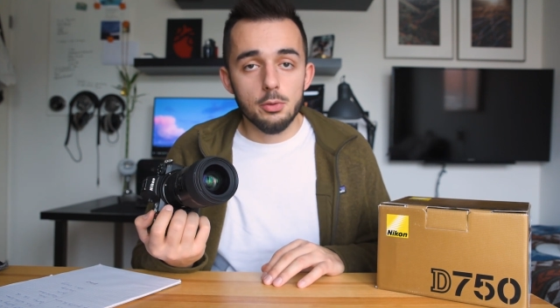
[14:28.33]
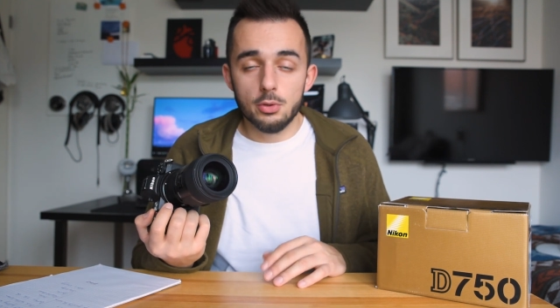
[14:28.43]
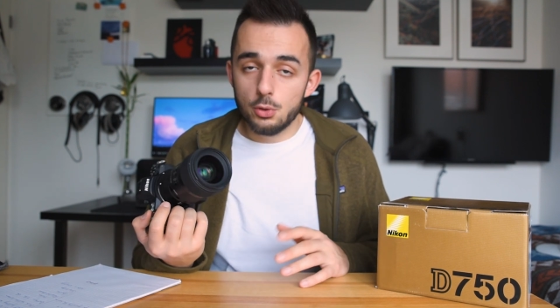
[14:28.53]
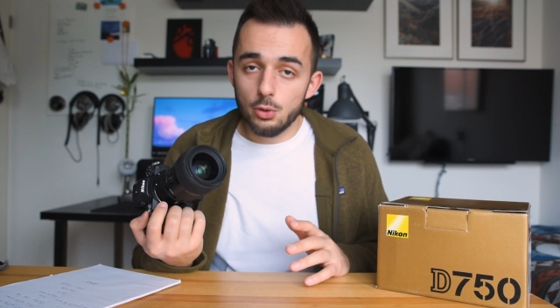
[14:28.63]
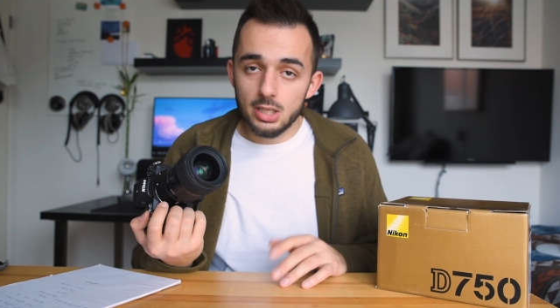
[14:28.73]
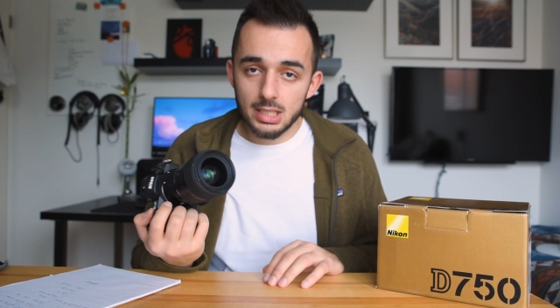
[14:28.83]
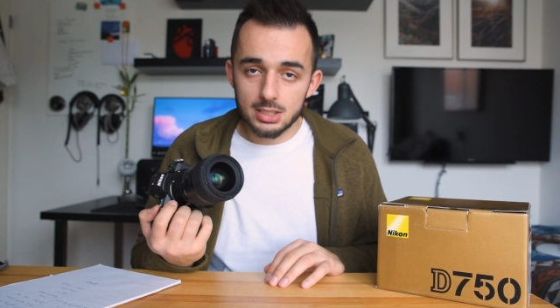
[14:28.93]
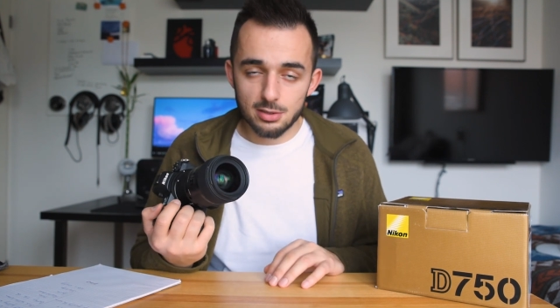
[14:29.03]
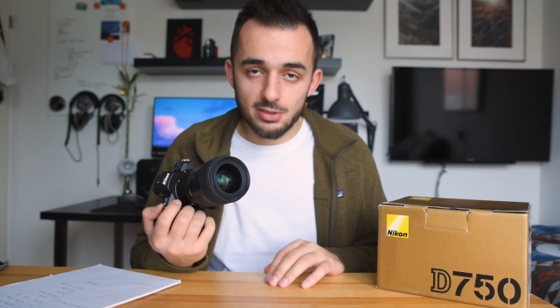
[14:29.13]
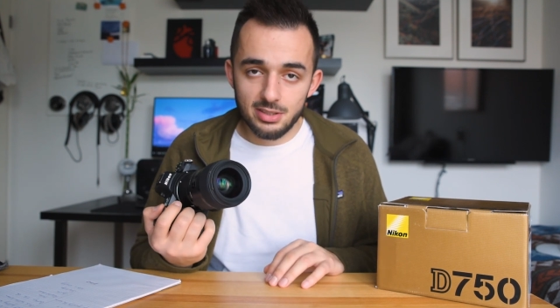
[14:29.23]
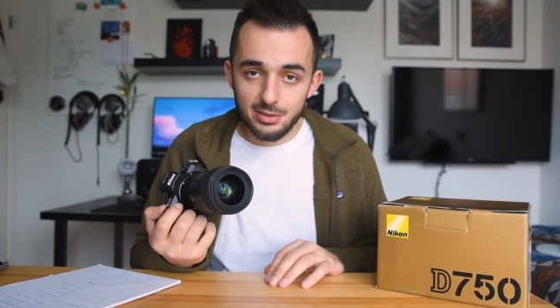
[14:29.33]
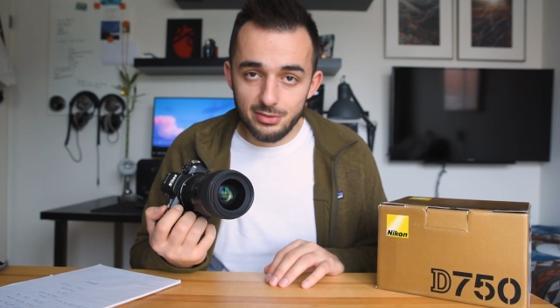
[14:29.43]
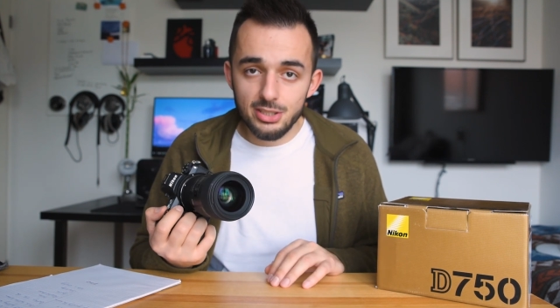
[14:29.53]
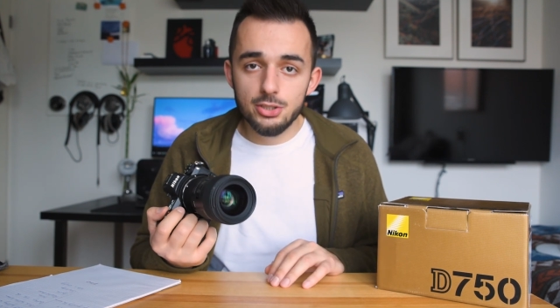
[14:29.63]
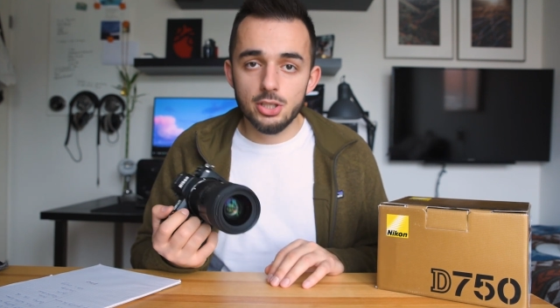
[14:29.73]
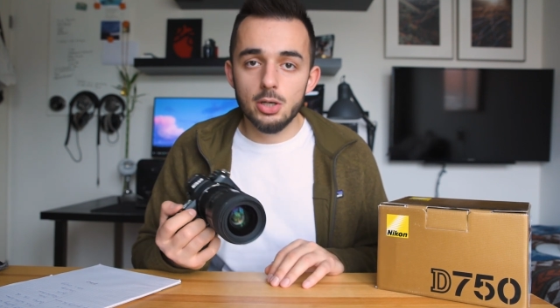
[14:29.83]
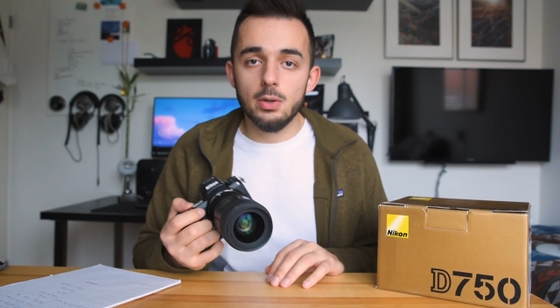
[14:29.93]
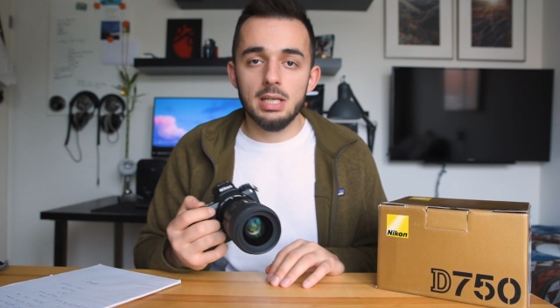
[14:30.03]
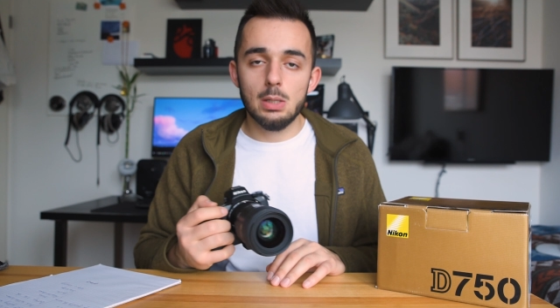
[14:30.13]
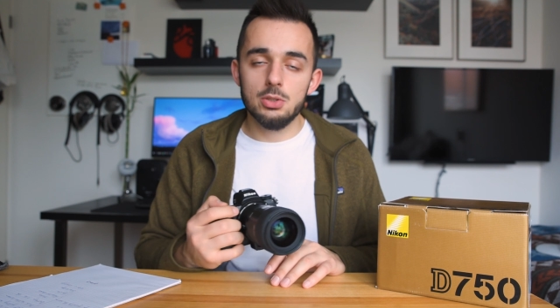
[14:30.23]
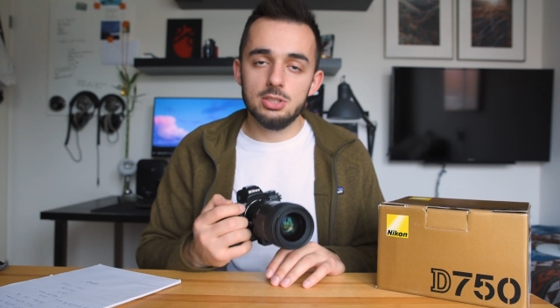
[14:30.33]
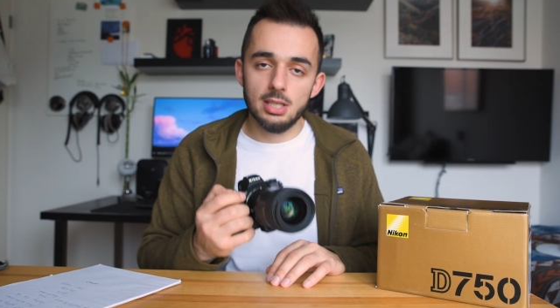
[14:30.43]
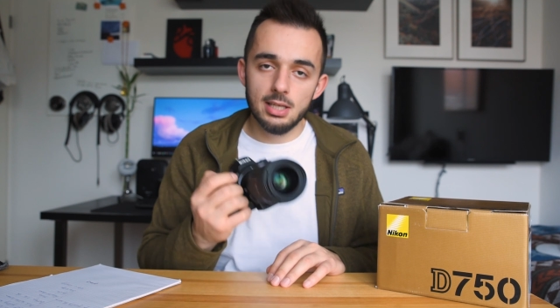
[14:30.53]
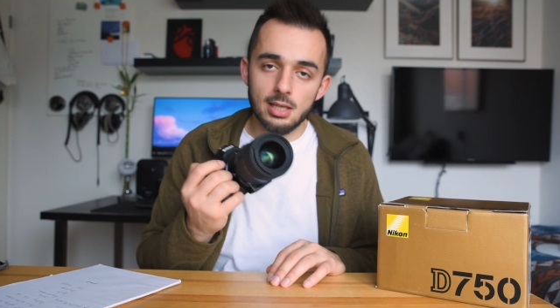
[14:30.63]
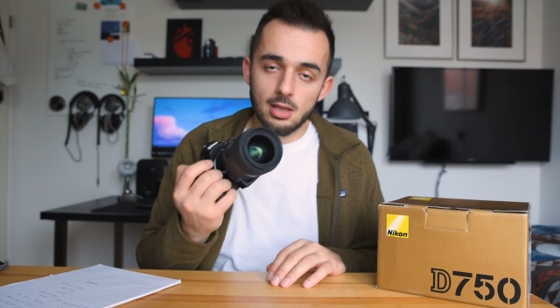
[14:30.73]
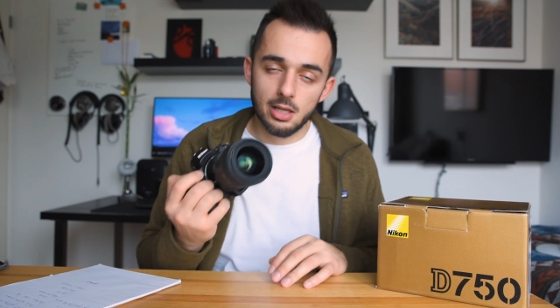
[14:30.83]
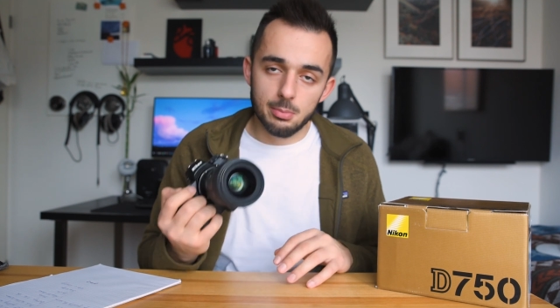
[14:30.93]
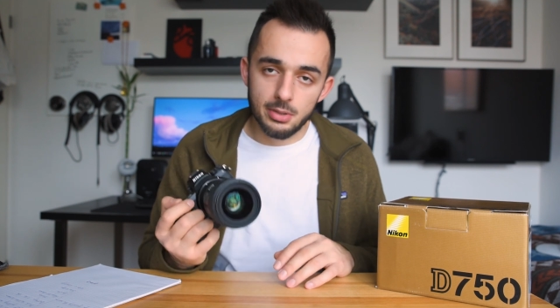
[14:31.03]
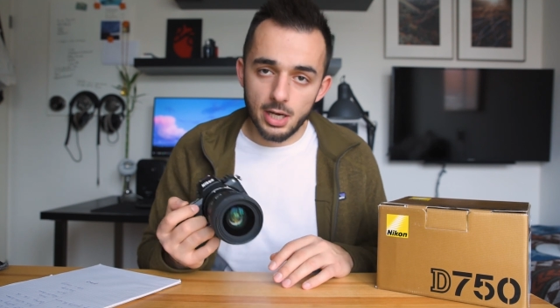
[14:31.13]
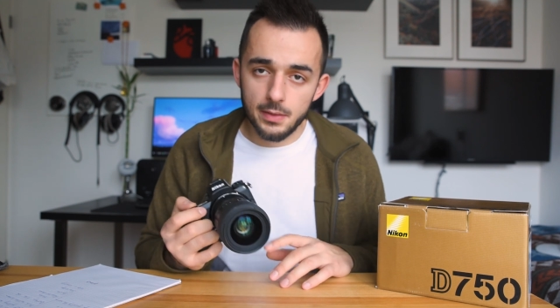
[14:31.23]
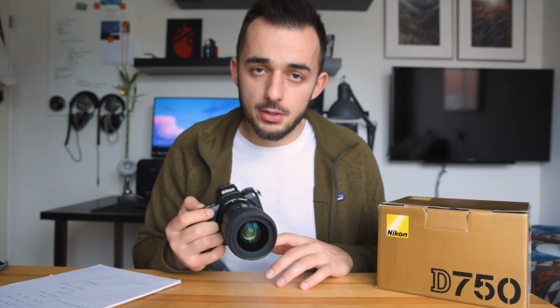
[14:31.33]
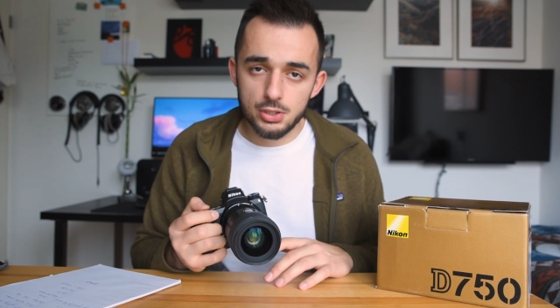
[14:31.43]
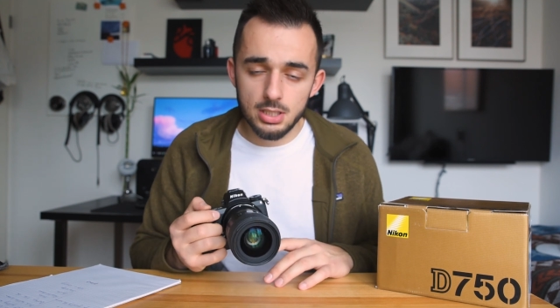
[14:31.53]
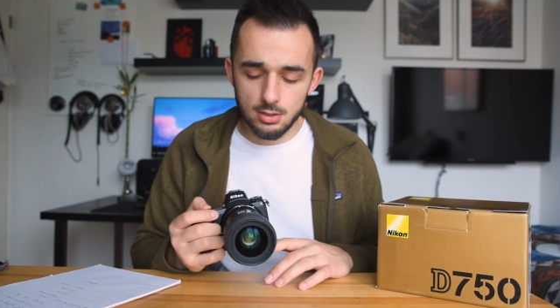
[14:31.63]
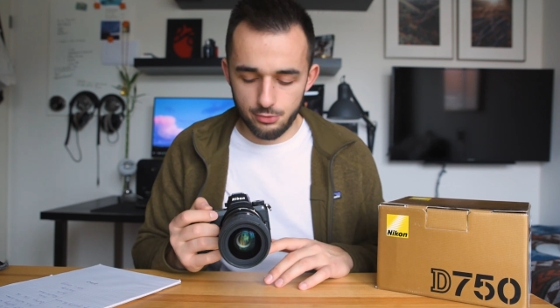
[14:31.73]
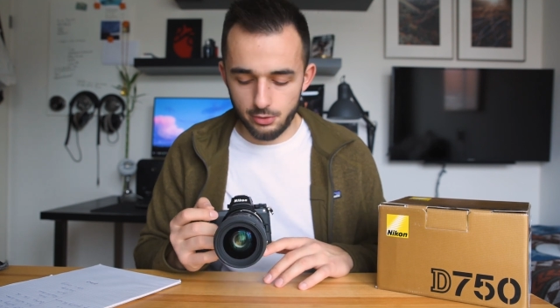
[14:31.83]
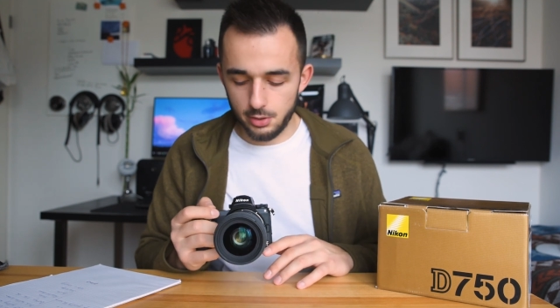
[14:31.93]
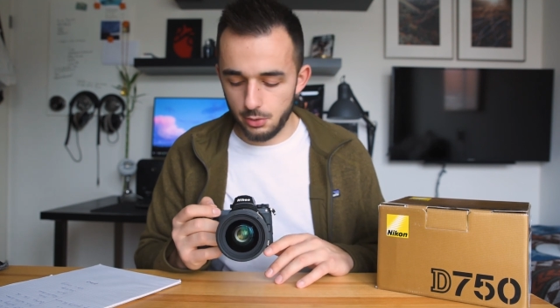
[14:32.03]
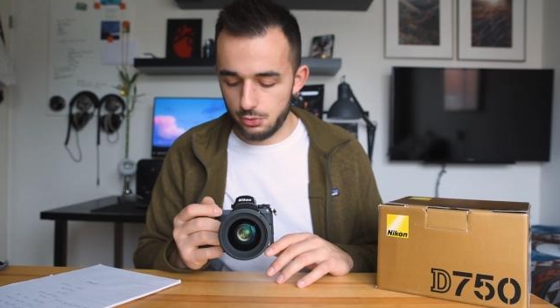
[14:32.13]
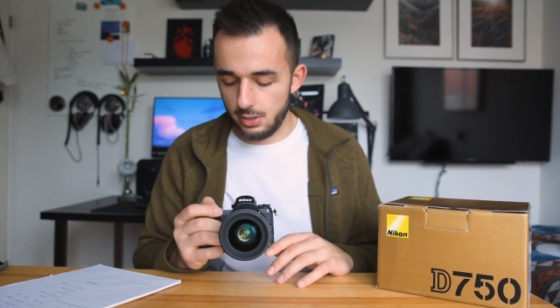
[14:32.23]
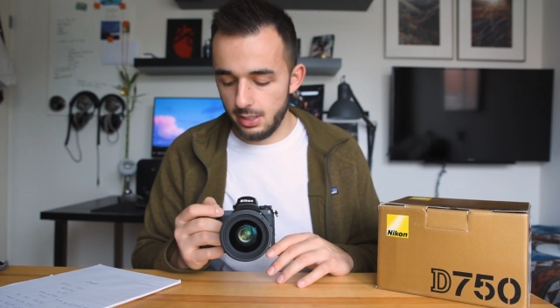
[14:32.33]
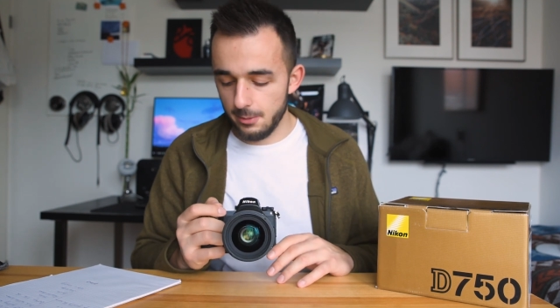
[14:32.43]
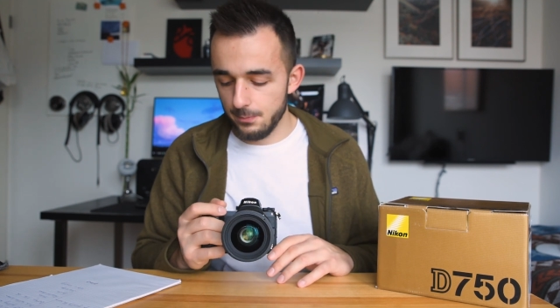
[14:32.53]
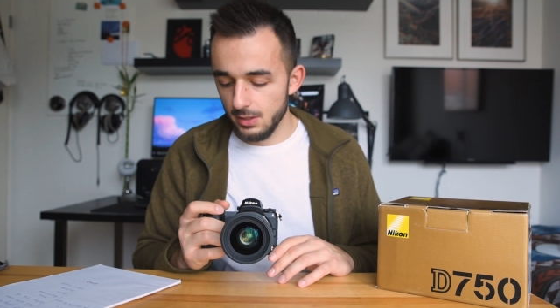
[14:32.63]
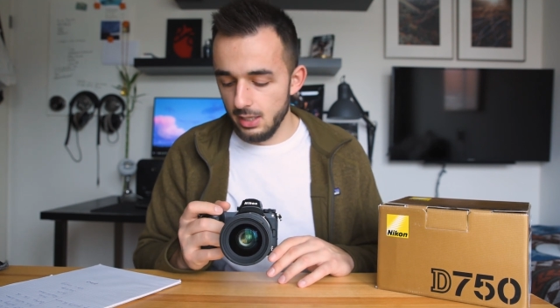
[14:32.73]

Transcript: recordings of a TV show and I was taking like behind the scenes photos there.